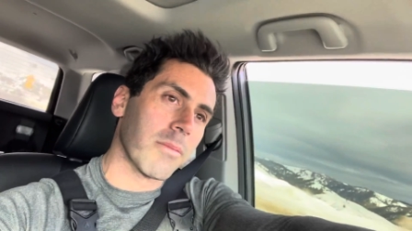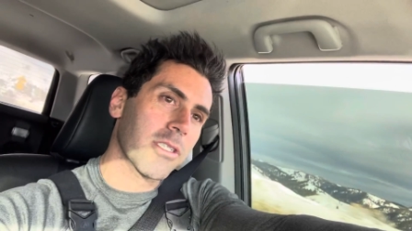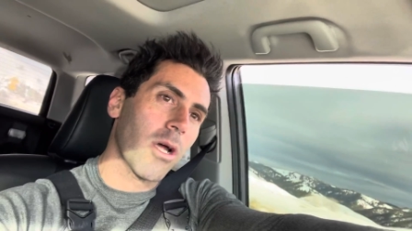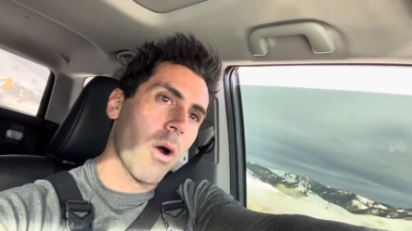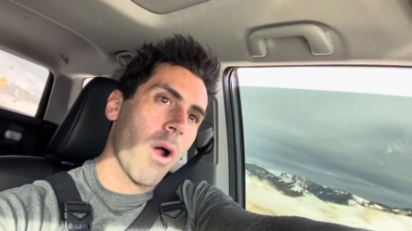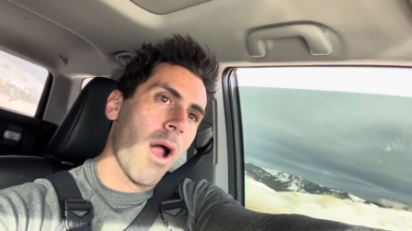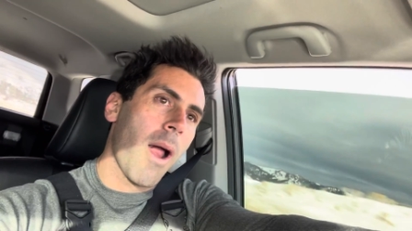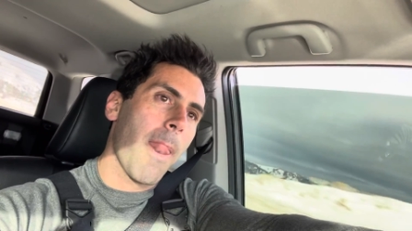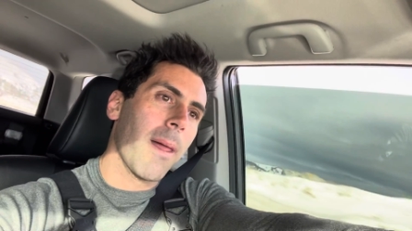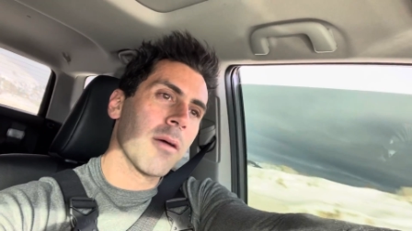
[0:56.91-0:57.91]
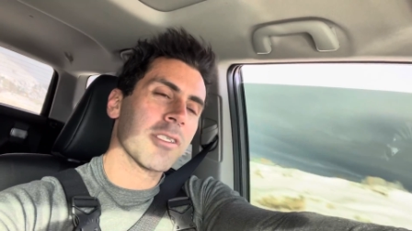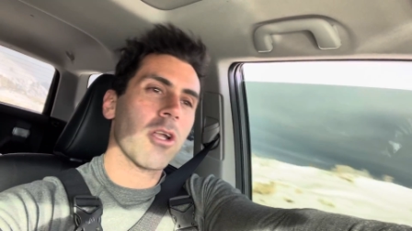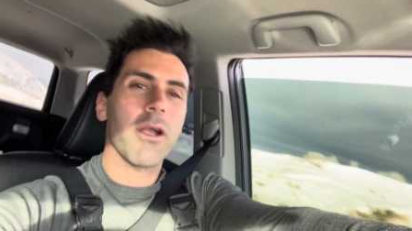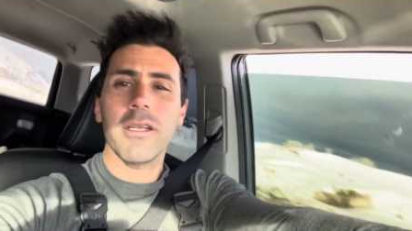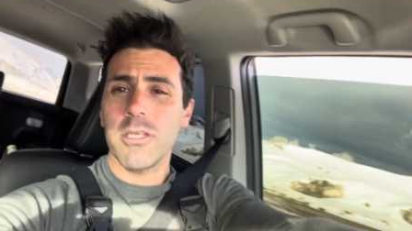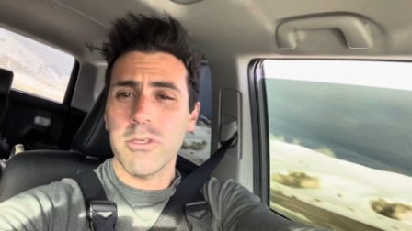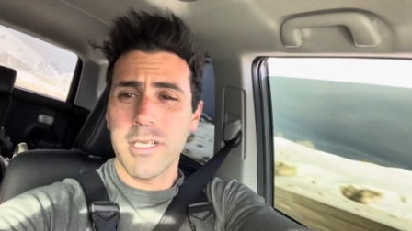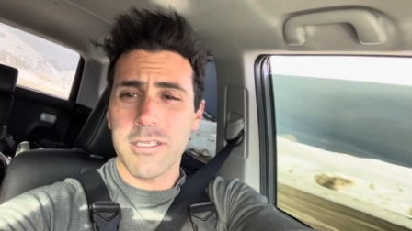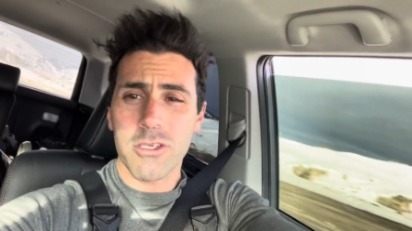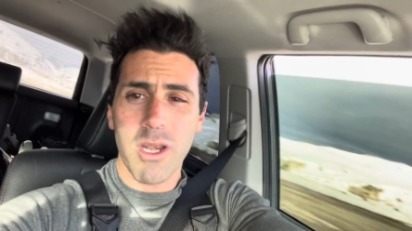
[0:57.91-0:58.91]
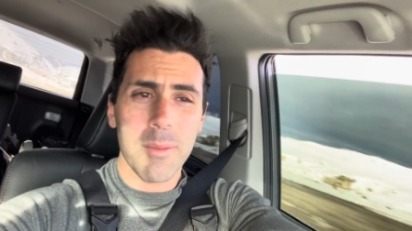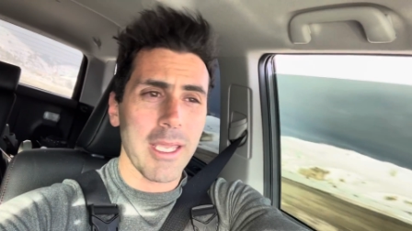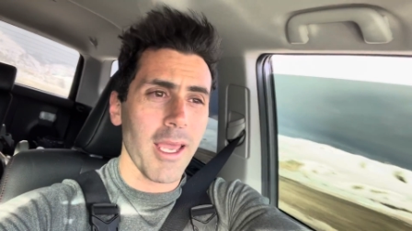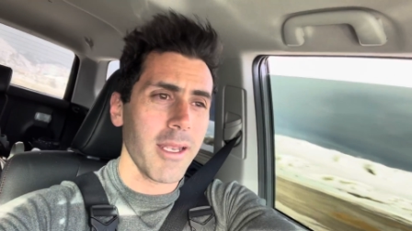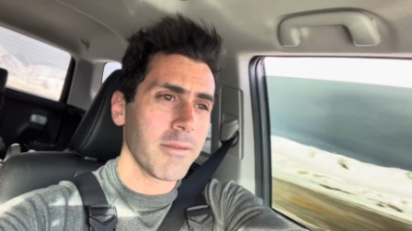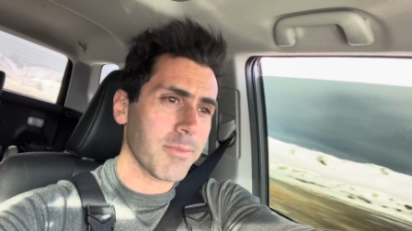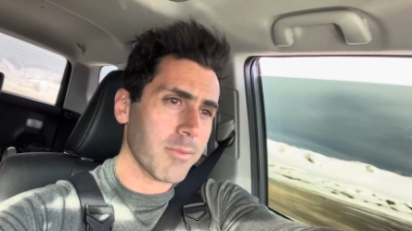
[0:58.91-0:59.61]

So I'm starting to use Instagram again.